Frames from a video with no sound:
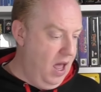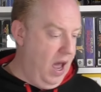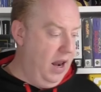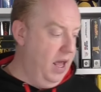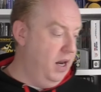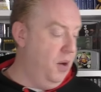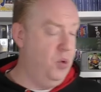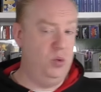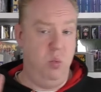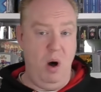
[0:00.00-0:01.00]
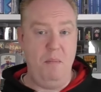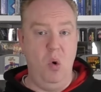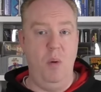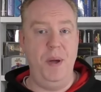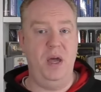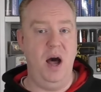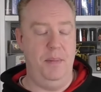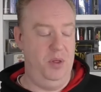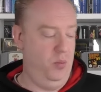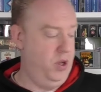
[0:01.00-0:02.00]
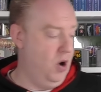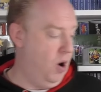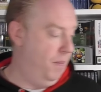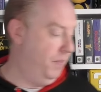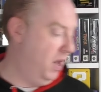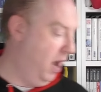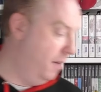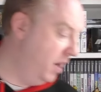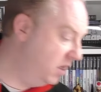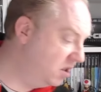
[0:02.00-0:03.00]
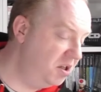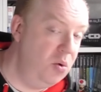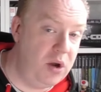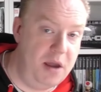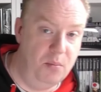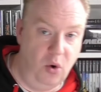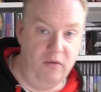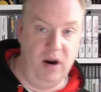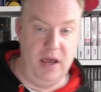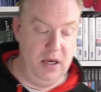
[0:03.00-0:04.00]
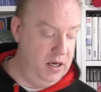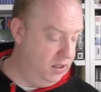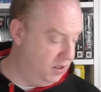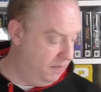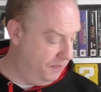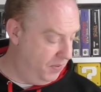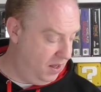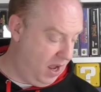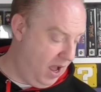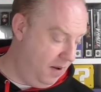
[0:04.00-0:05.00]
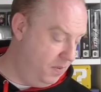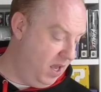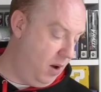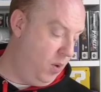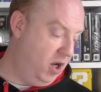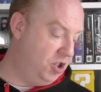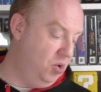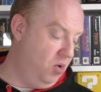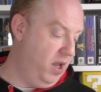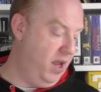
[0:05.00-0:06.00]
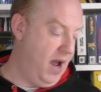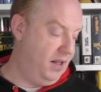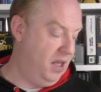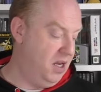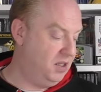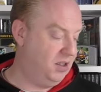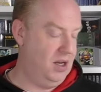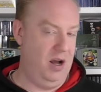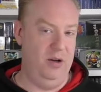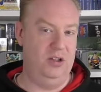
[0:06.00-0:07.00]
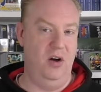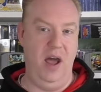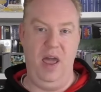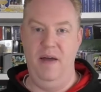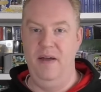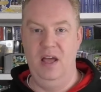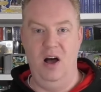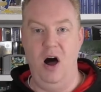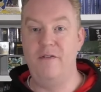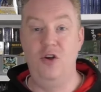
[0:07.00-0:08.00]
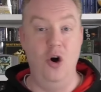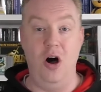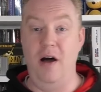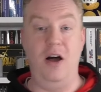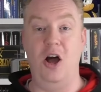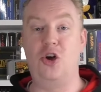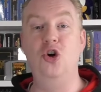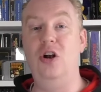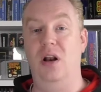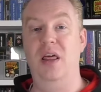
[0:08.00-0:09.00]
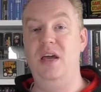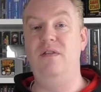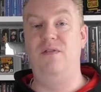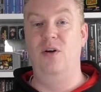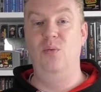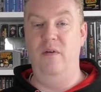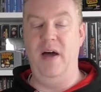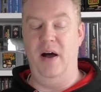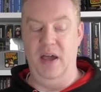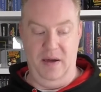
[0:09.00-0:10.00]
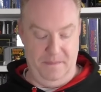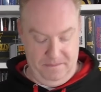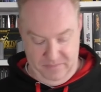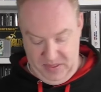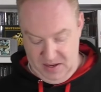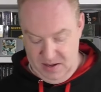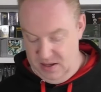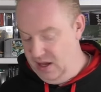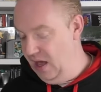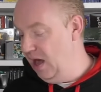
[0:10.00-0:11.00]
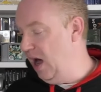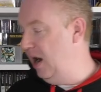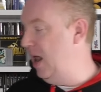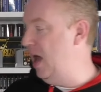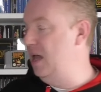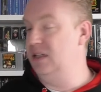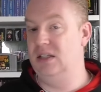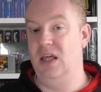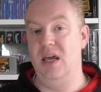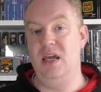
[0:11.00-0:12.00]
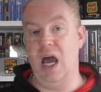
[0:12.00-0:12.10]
And then there was one more pickup that we got. It's still Game Boy related, but yeah, when I saw that he had this, I was like, I couldn't leave without it. And that is the